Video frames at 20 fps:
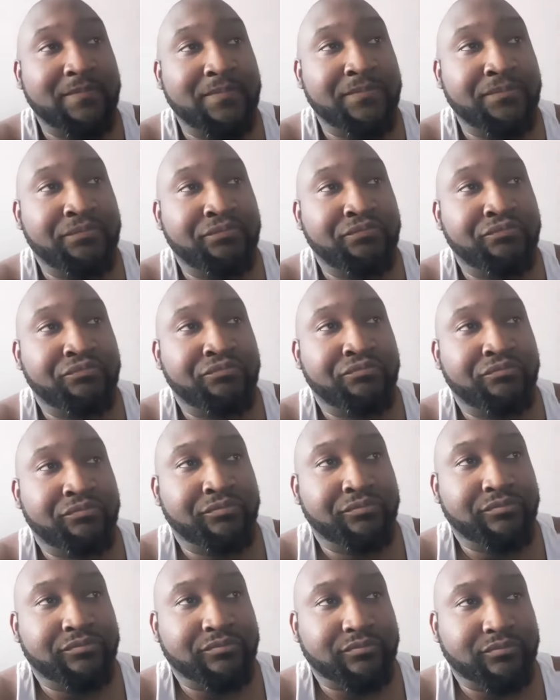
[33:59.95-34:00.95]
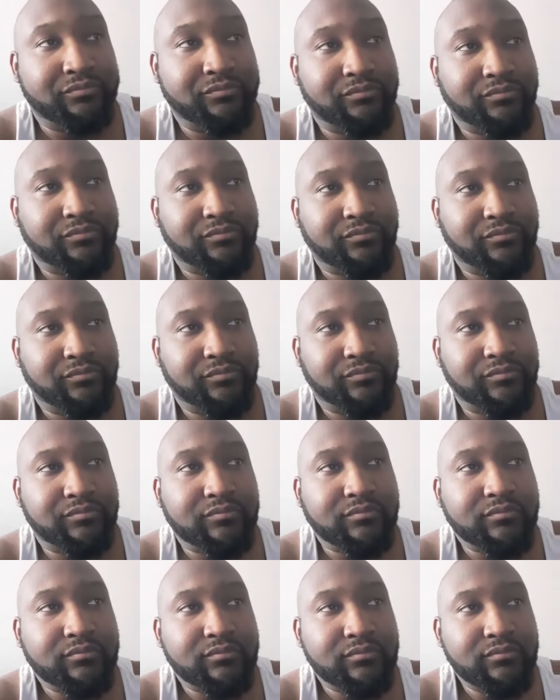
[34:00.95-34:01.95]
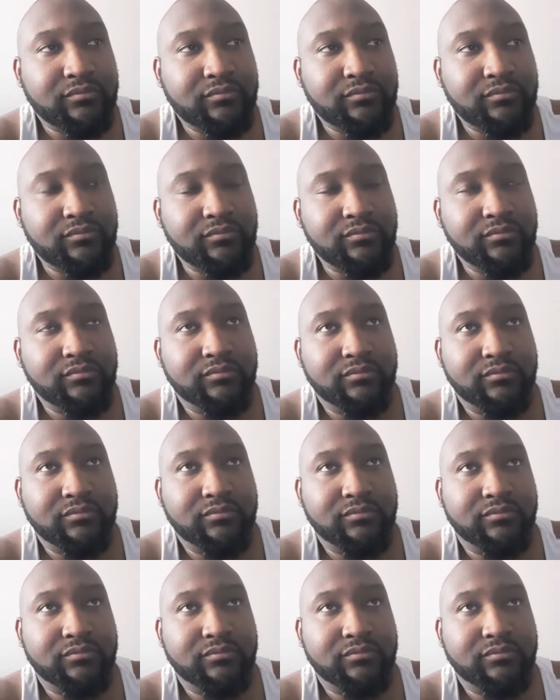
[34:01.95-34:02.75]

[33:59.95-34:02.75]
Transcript: Nothing is said.